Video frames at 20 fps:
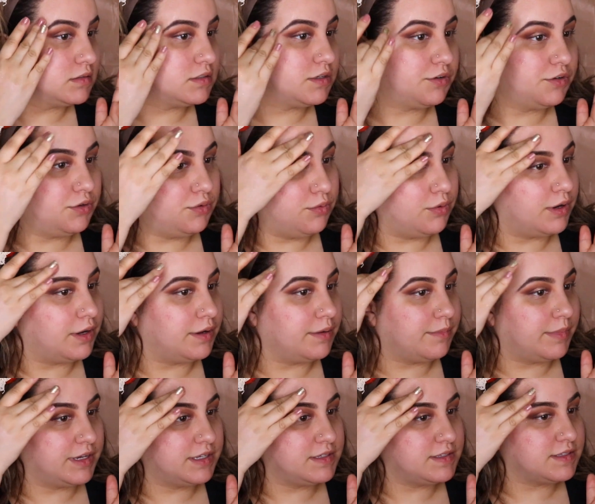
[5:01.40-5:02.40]
tell you what,
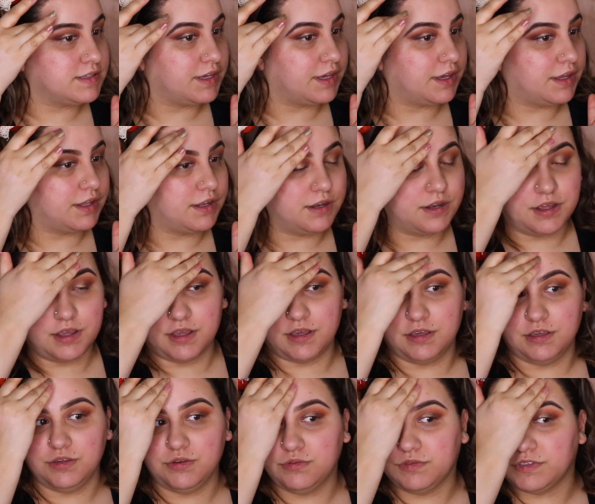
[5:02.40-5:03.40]
my skin,
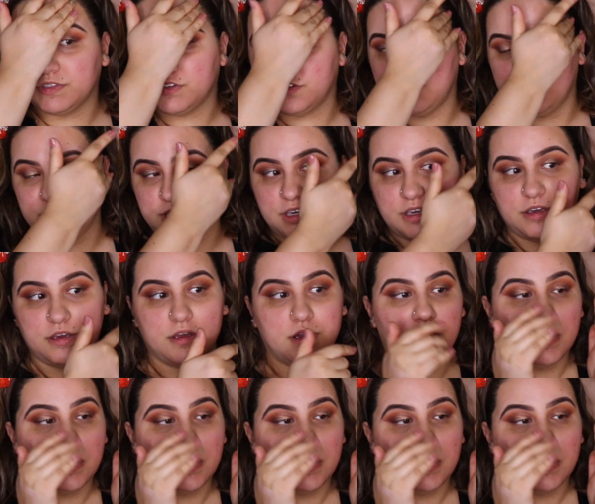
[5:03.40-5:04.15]
it used to be